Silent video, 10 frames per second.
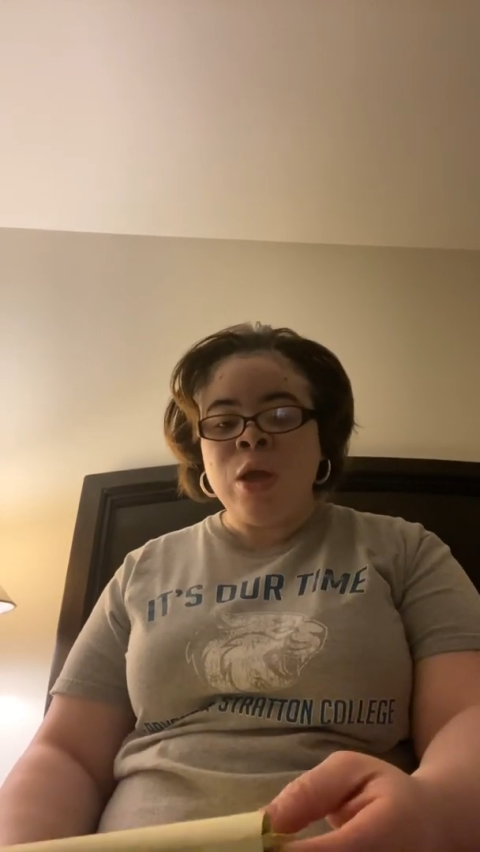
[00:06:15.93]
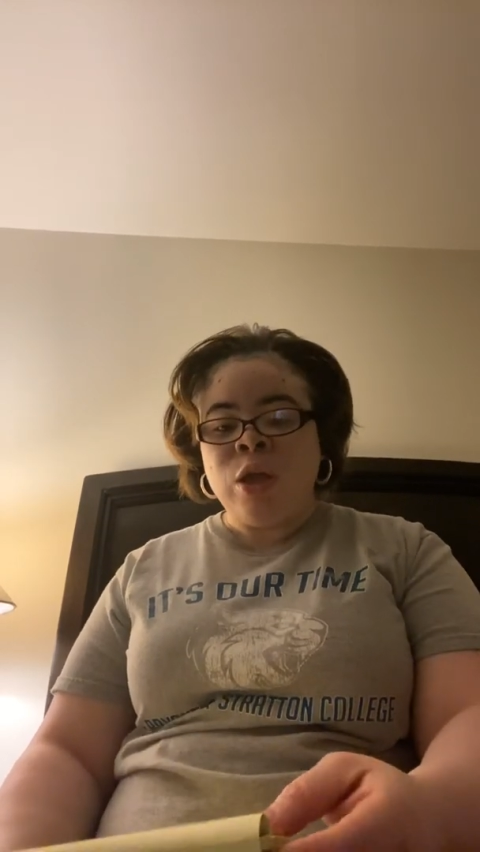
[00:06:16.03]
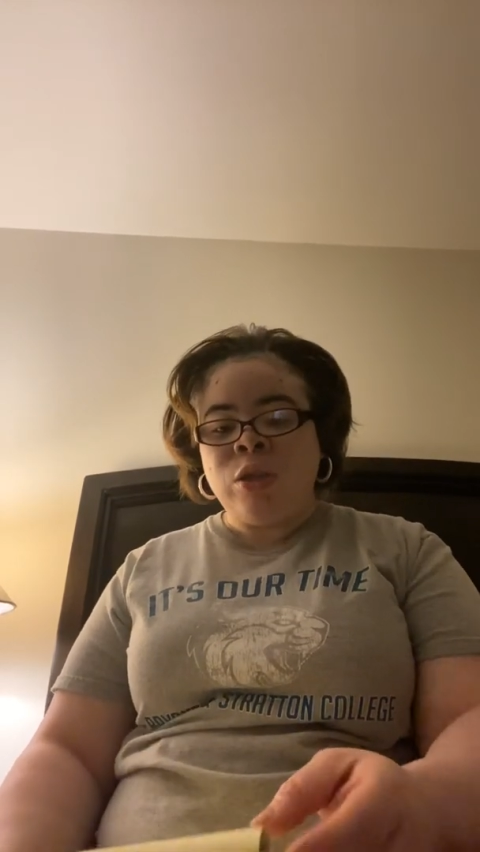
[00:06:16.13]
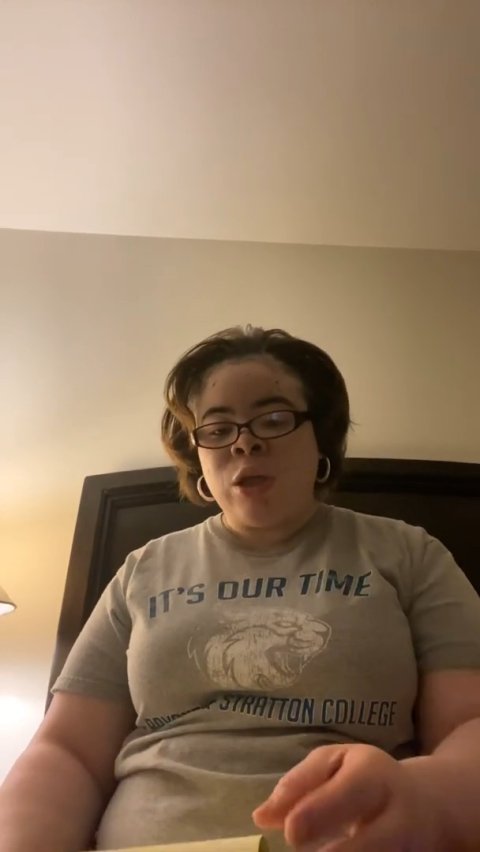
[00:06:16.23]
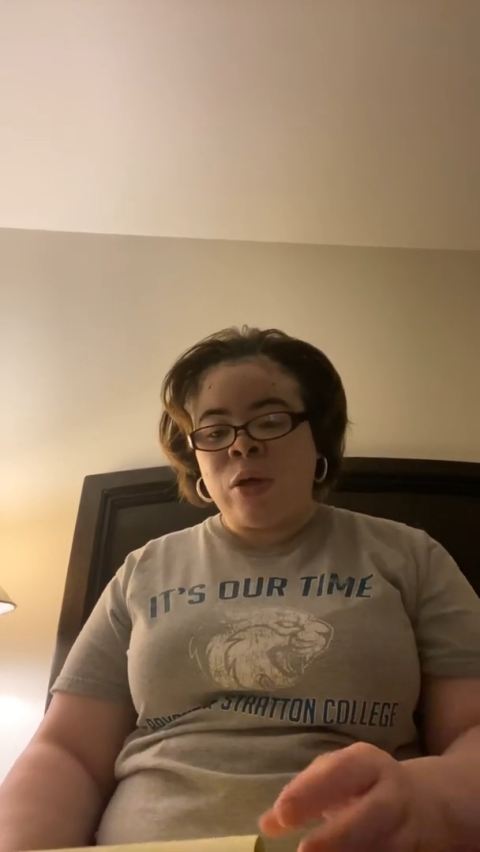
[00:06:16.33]

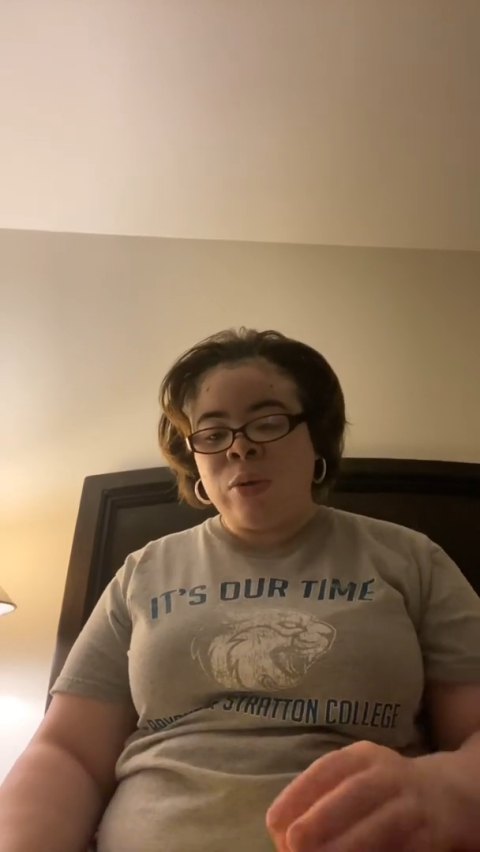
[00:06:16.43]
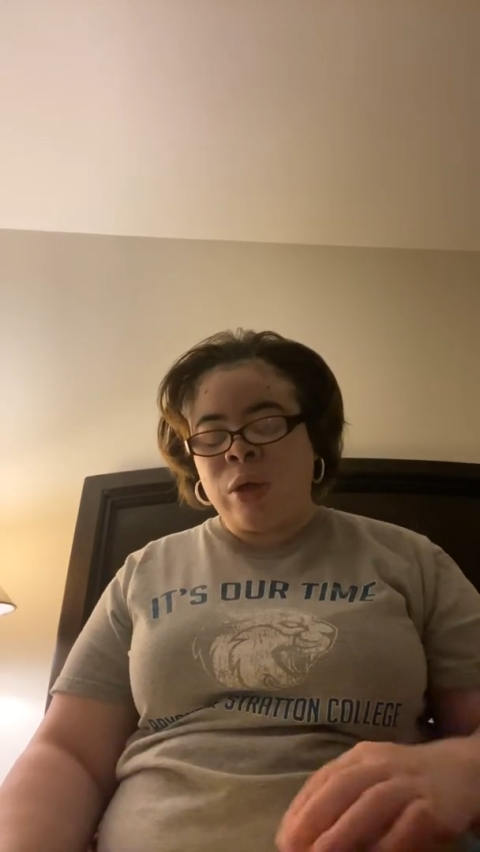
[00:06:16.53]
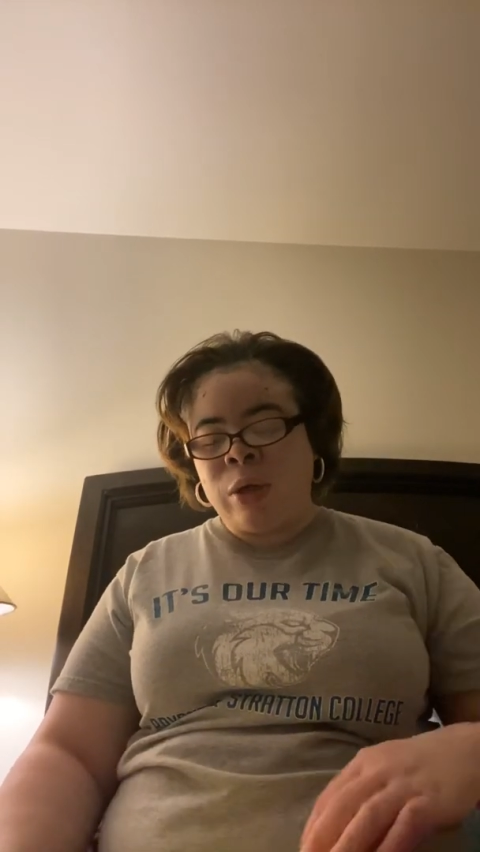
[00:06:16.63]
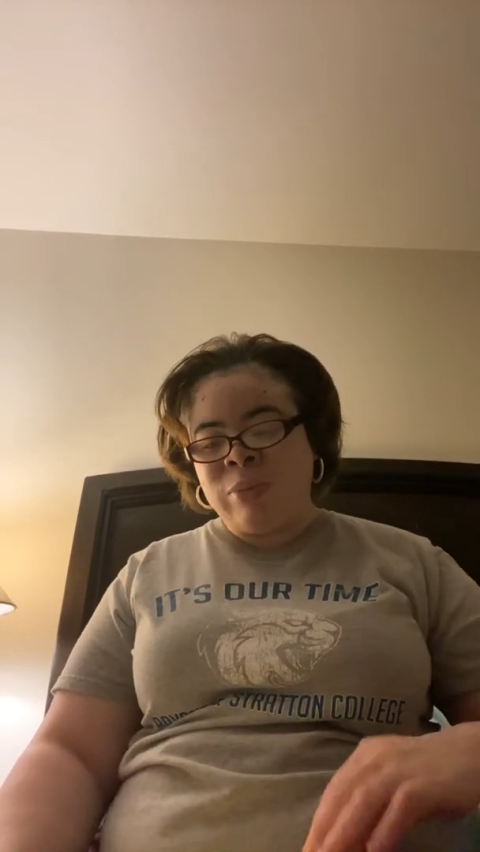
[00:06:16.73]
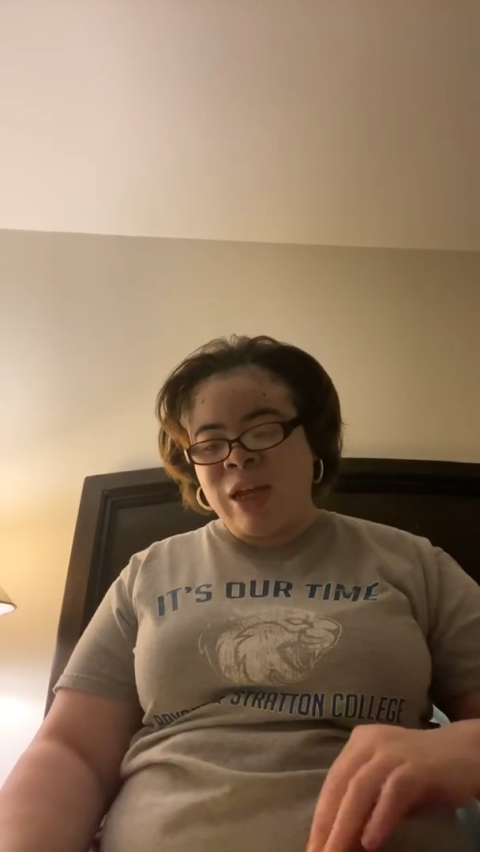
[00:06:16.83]

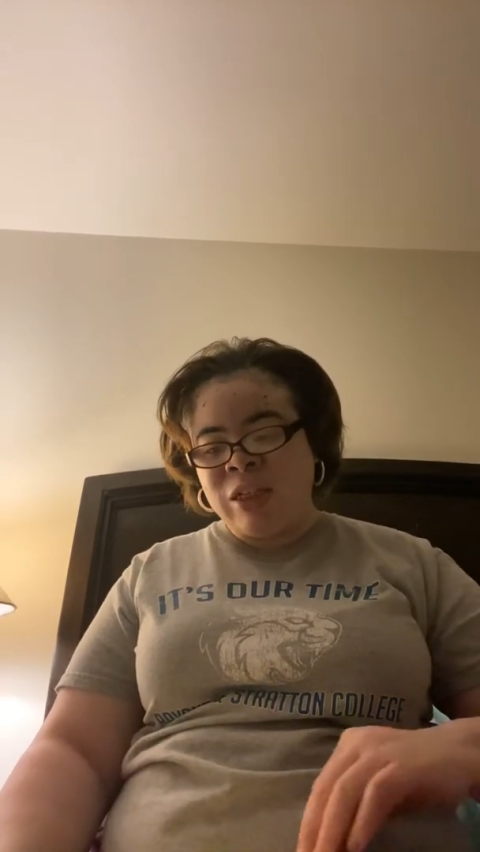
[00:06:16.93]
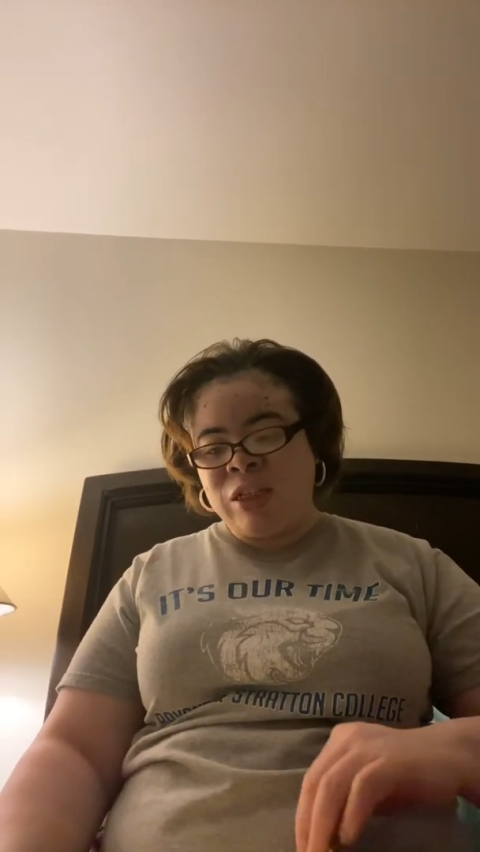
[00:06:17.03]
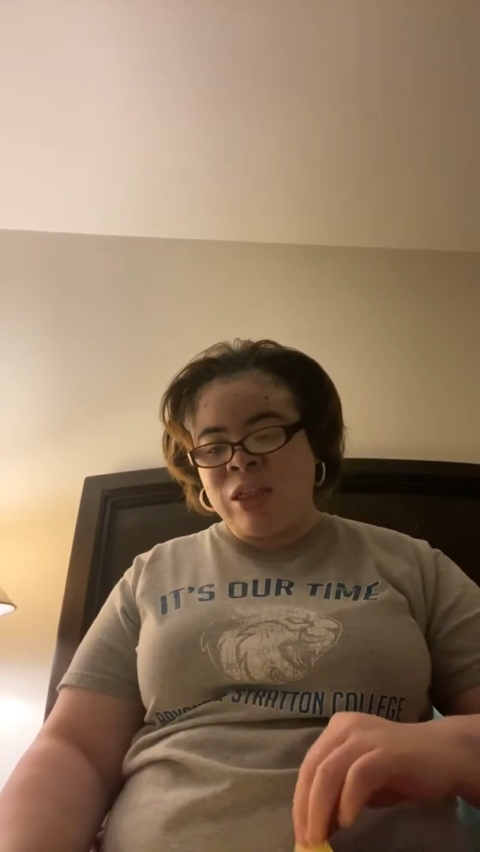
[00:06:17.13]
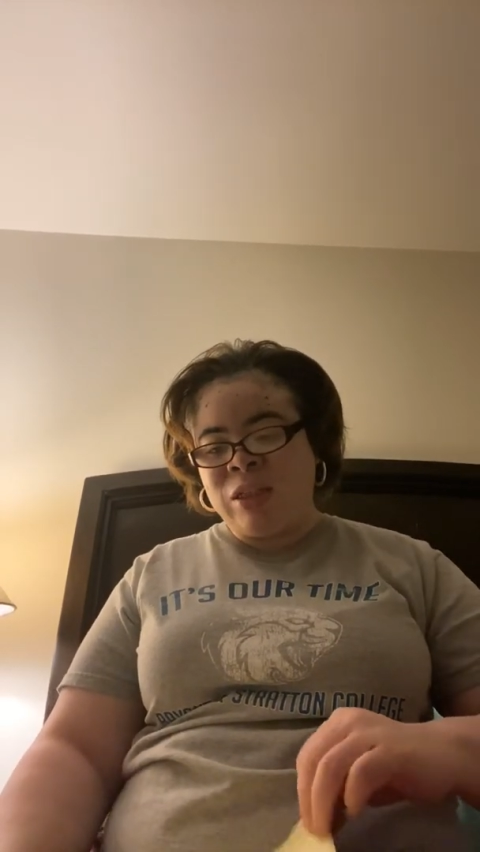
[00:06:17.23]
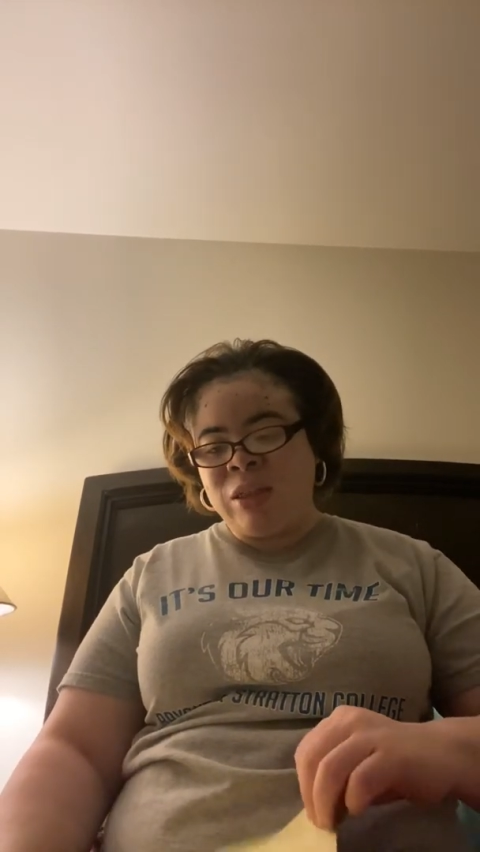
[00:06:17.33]
So that's
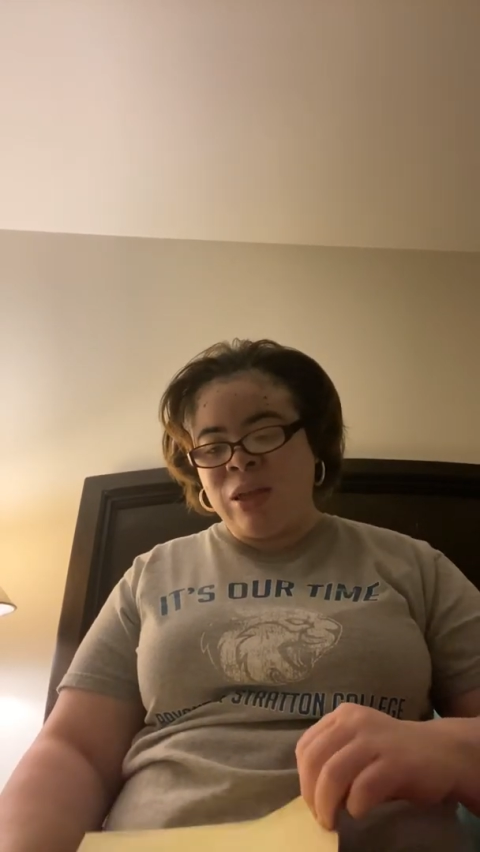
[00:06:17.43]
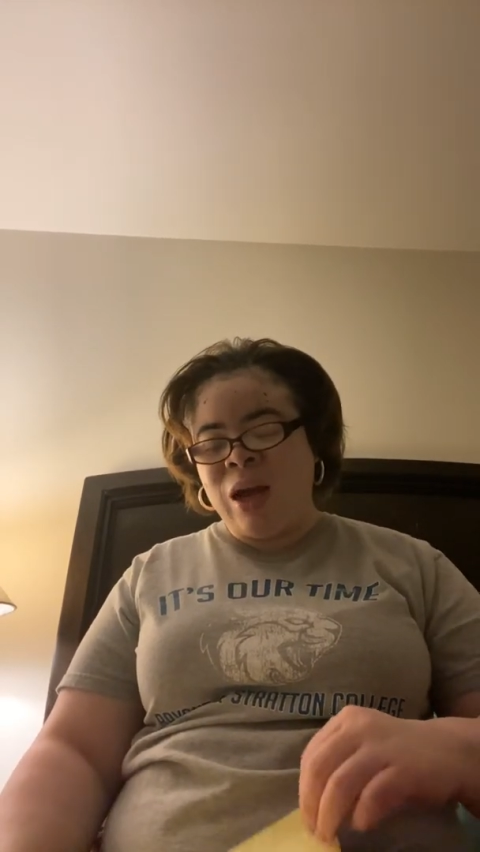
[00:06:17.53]
just